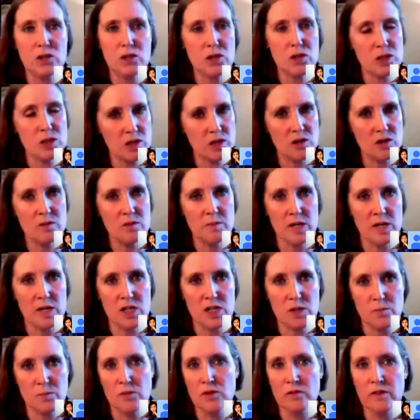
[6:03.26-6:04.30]
look so
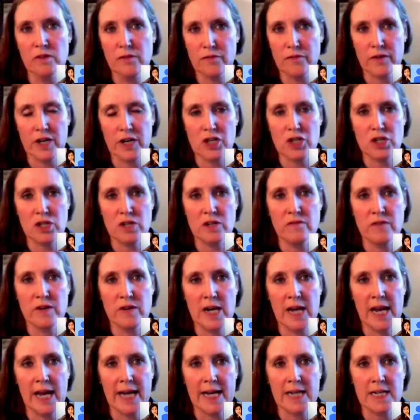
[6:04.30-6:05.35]
much more refreshed and
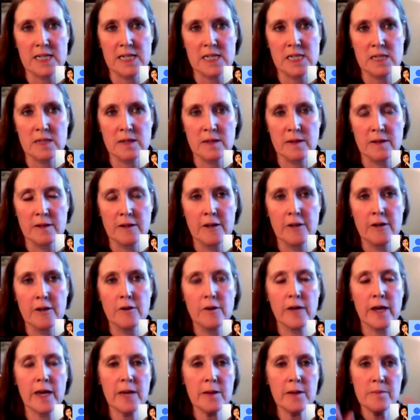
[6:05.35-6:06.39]
relaxed.
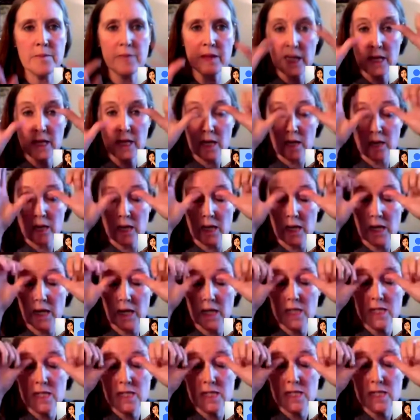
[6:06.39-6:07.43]
Okay? The
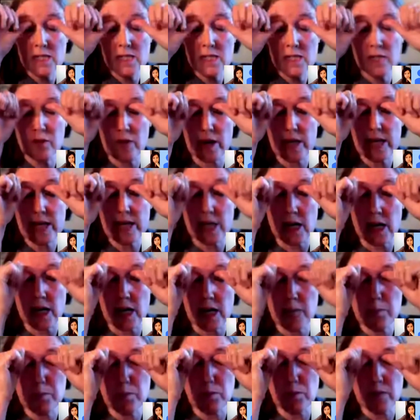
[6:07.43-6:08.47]
last of the great
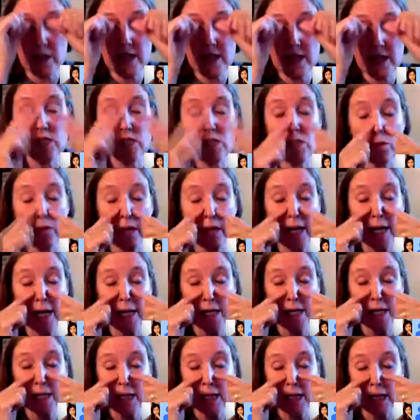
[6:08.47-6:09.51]
eye points, so we
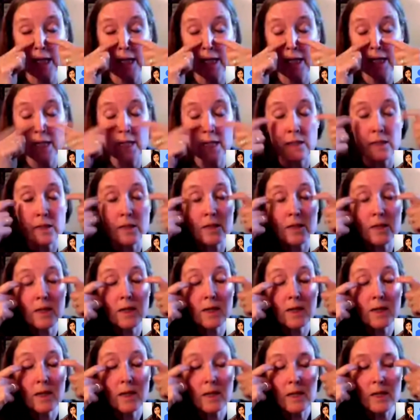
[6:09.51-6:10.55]
had here,
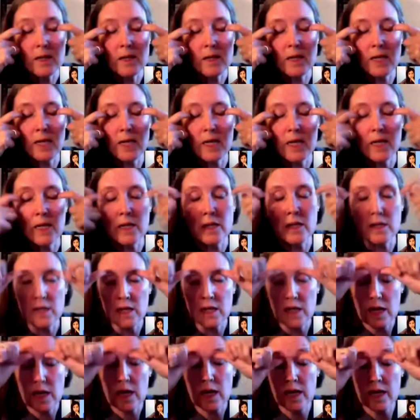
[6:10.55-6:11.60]
here,
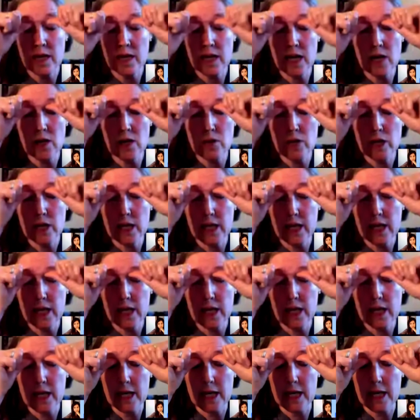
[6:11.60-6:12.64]
and now
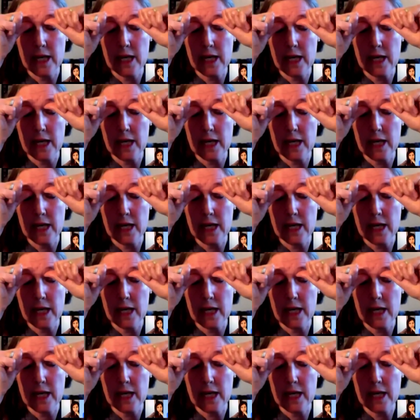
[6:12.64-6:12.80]
here.